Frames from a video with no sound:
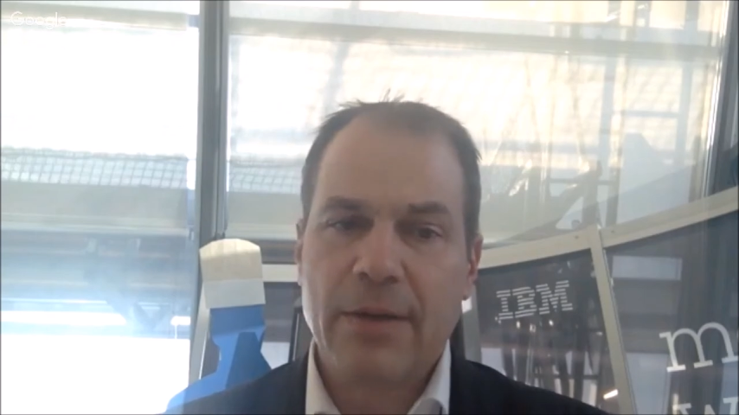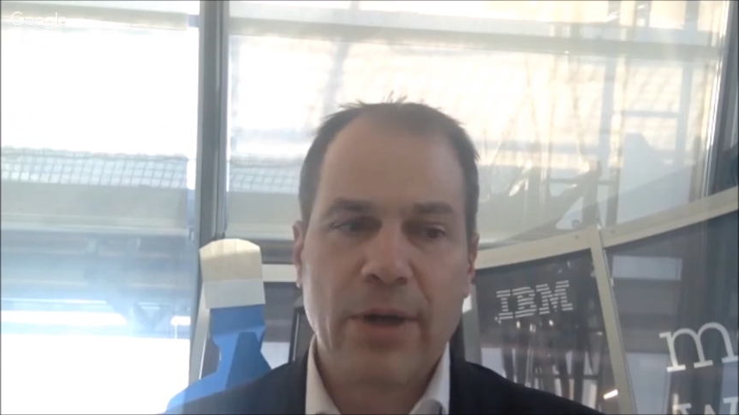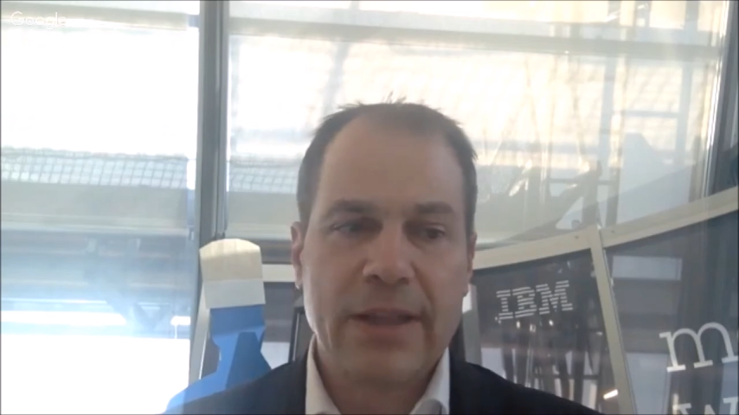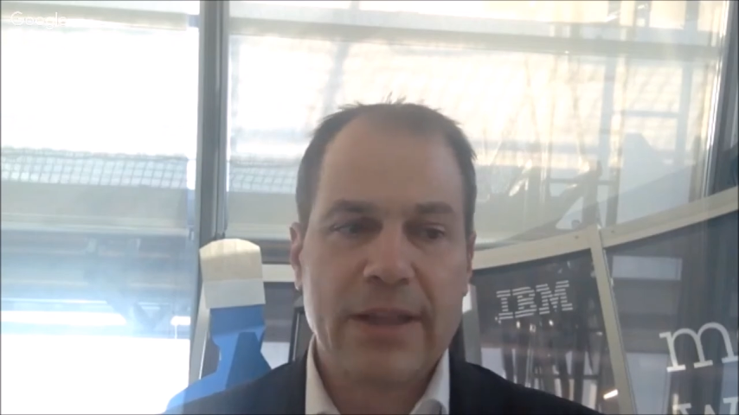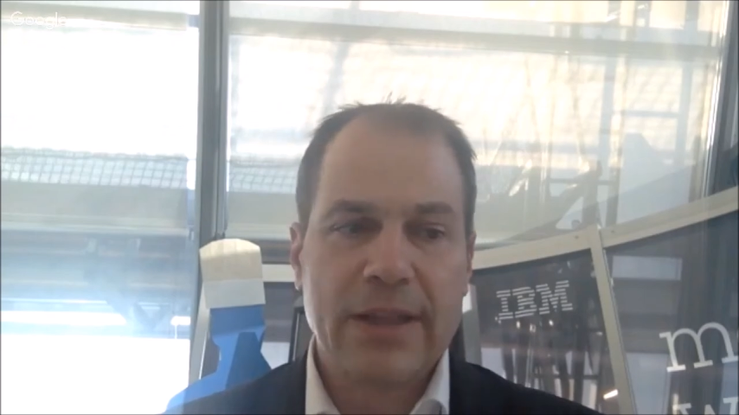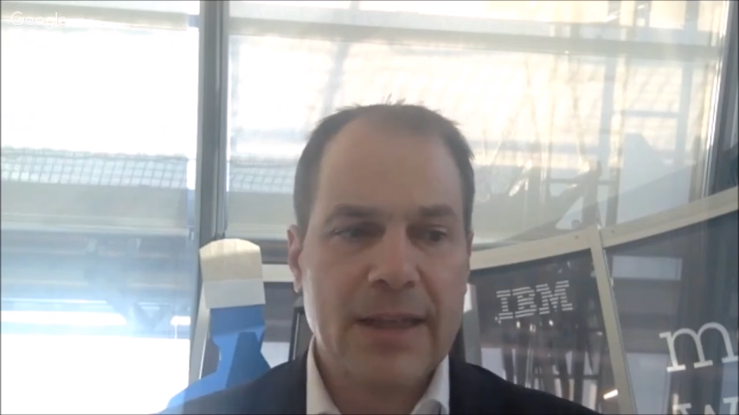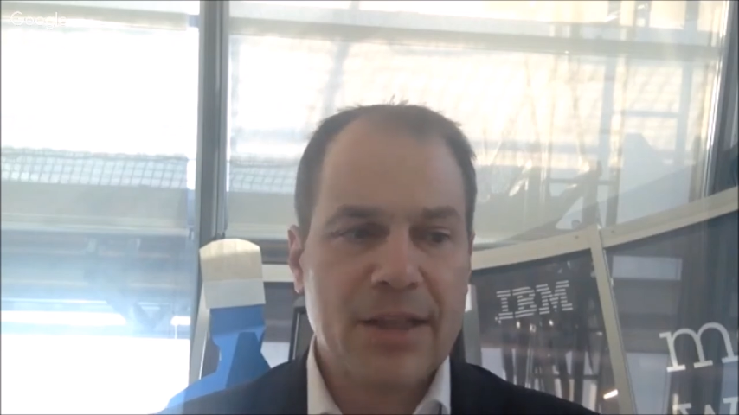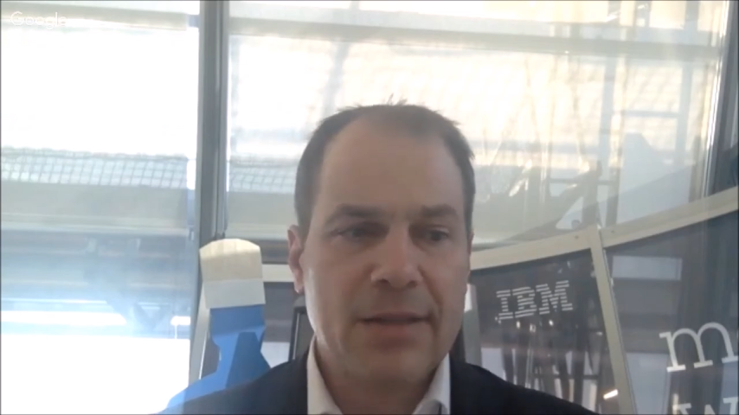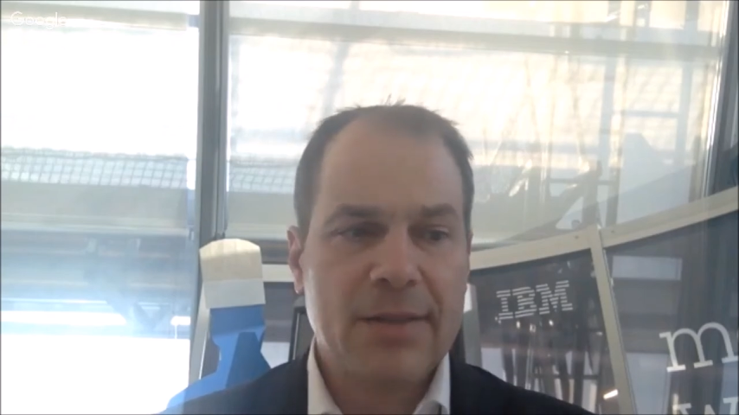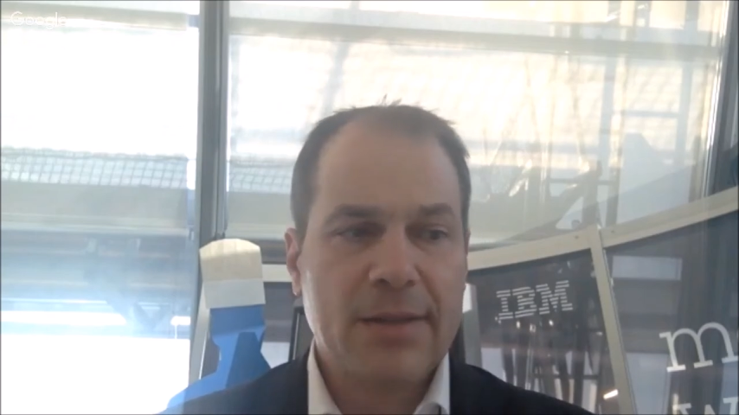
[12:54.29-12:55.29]
make it more
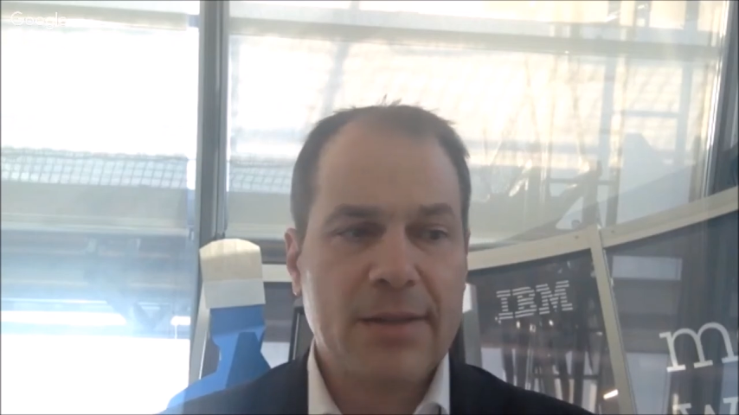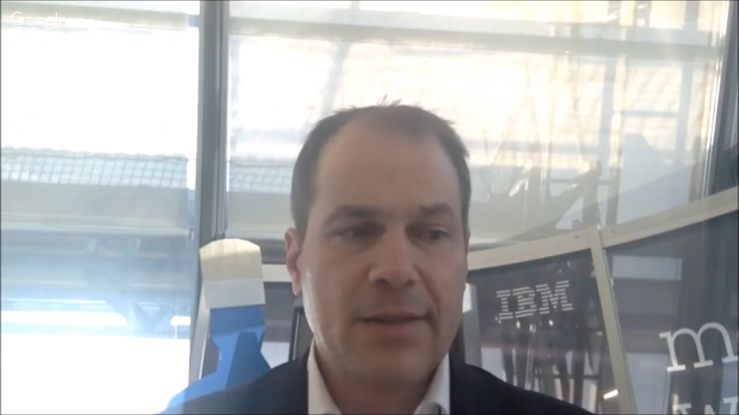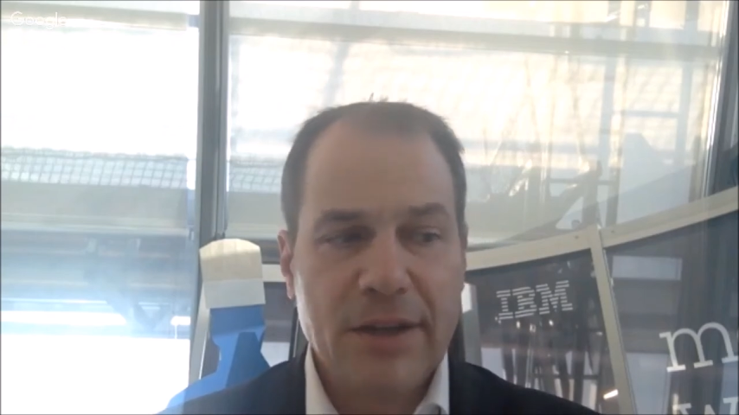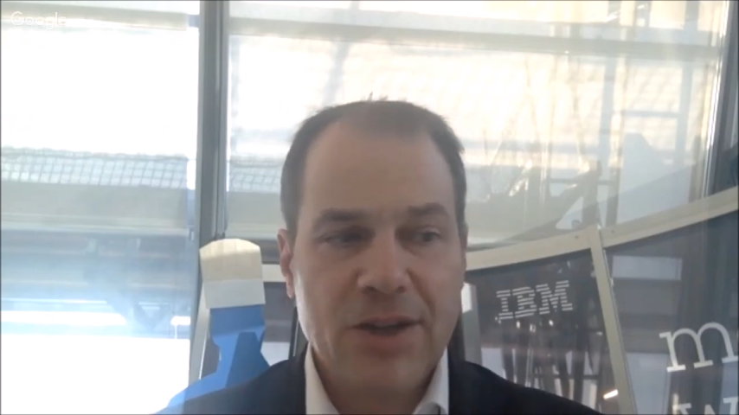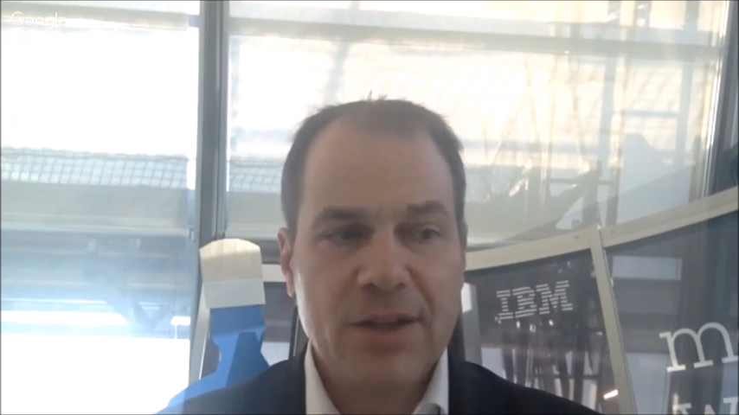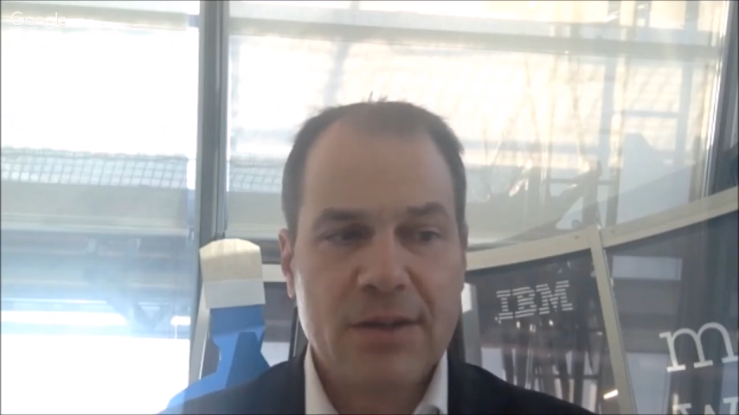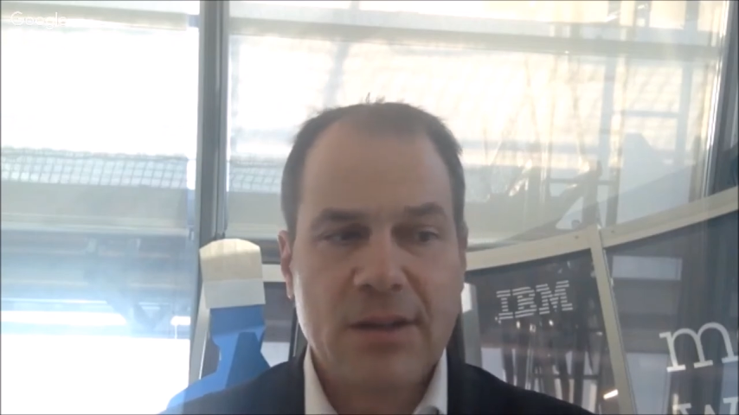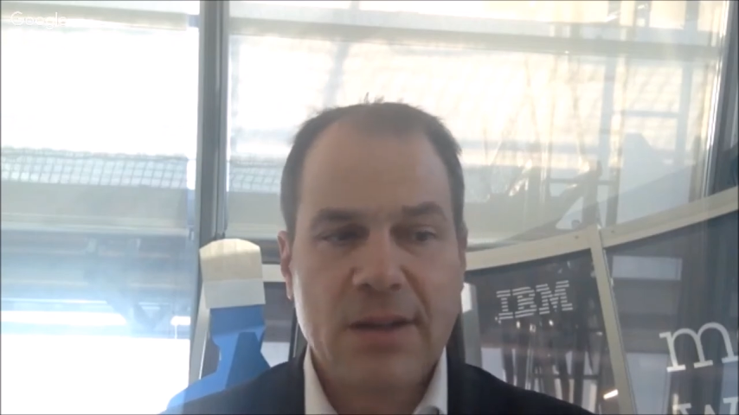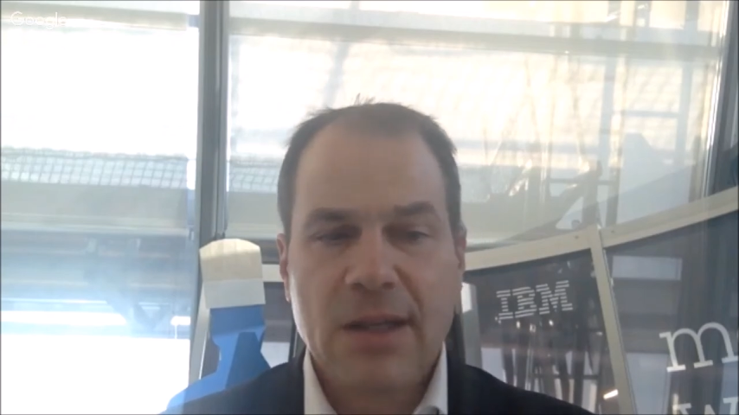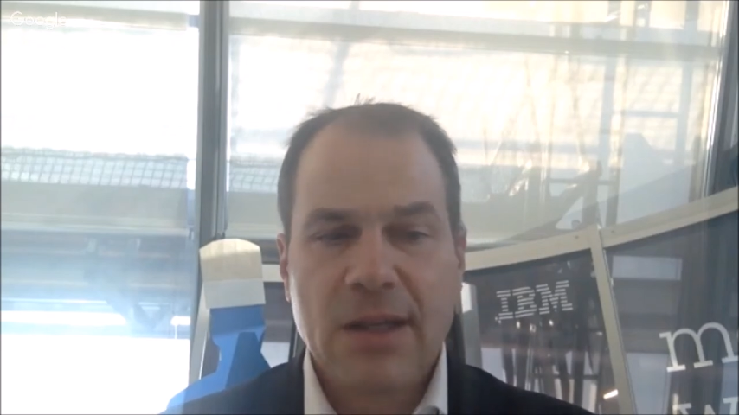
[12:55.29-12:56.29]
intelligent,
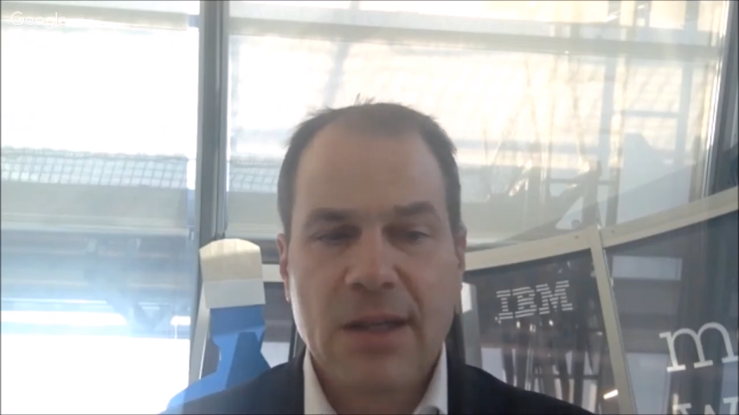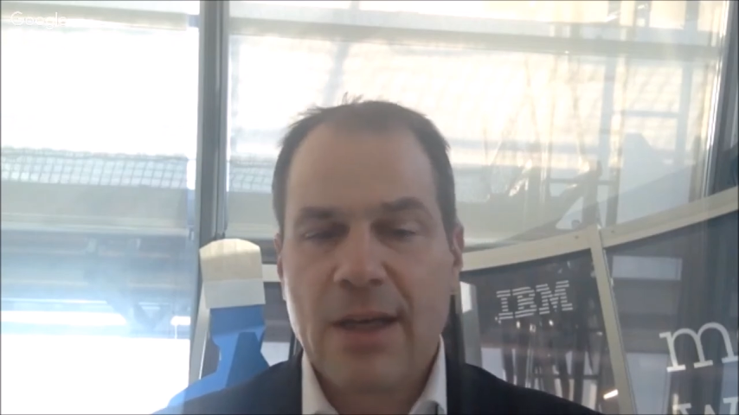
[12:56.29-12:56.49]
efficient,